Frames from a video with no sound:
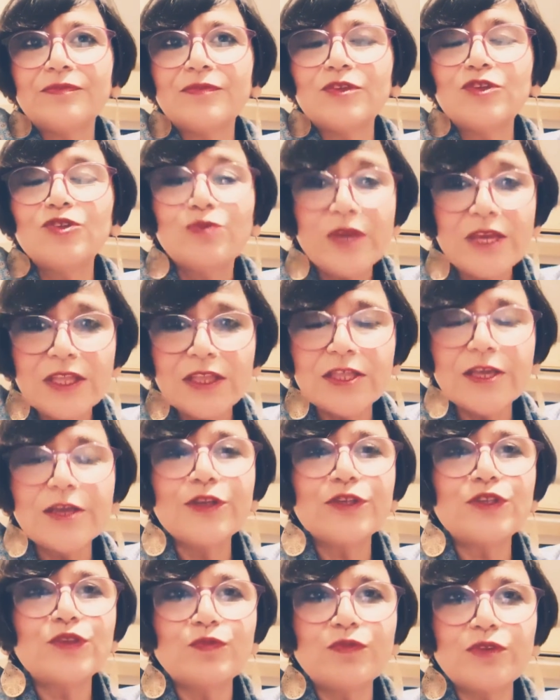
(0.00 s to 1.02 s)
doing
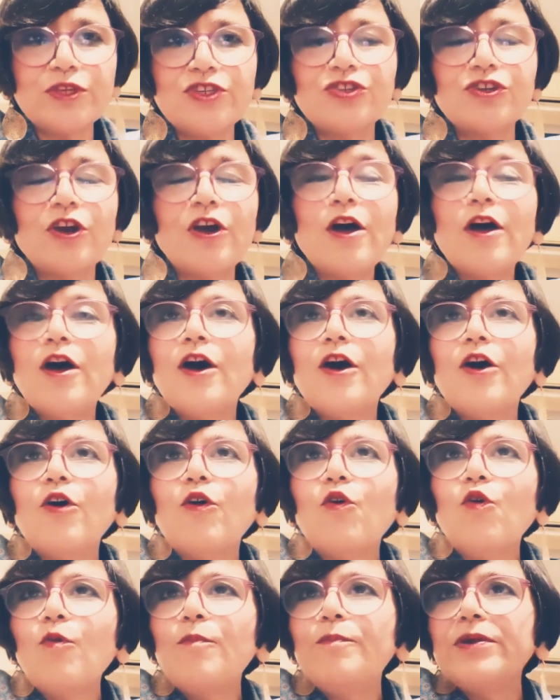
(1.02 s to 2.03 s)
things which
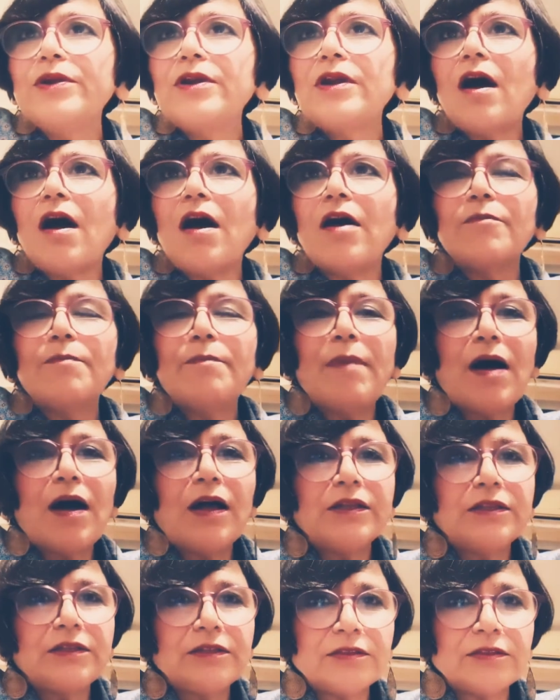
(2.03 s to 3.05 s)
open our
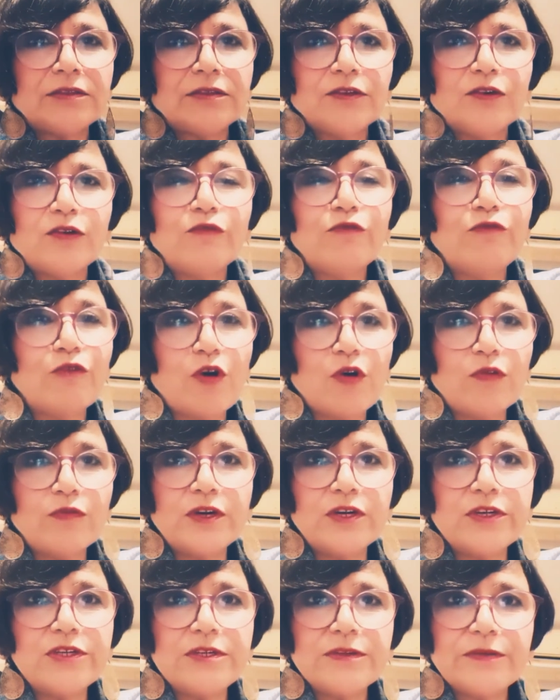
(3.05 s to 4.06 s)
path
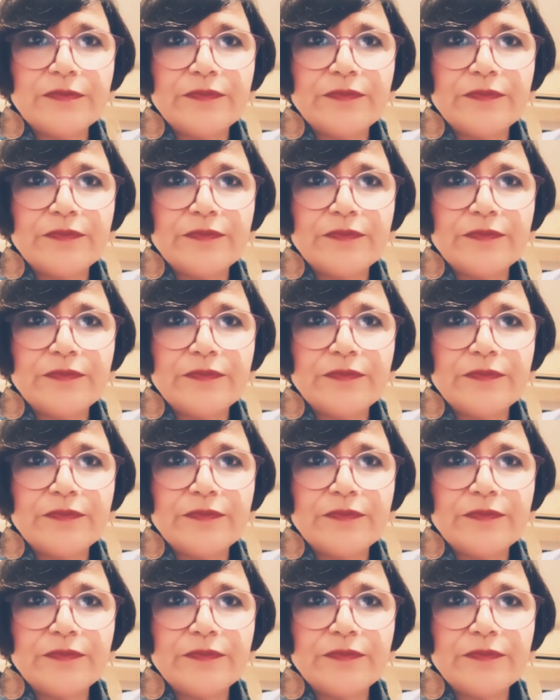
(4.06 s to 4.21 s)
forward.